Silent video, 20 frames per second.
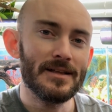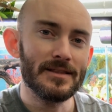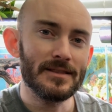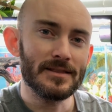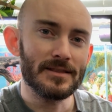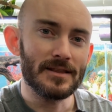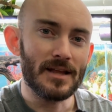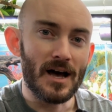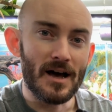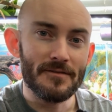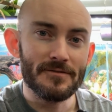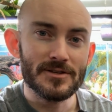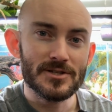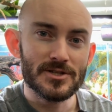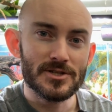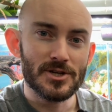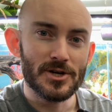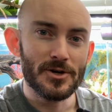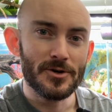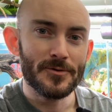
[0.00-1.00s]
lava
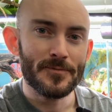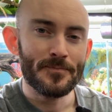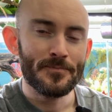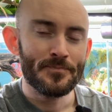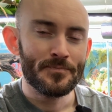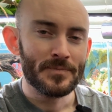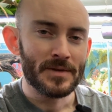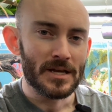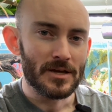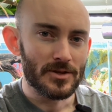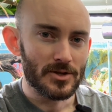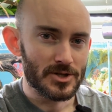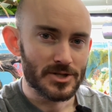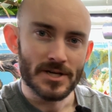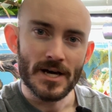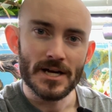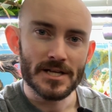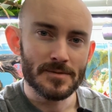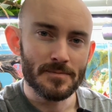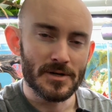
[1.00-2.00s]
stone. There's
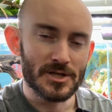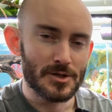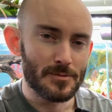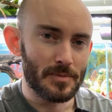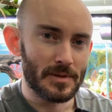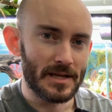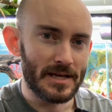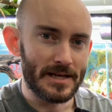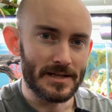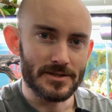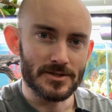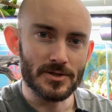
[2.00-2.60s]
not as much plant,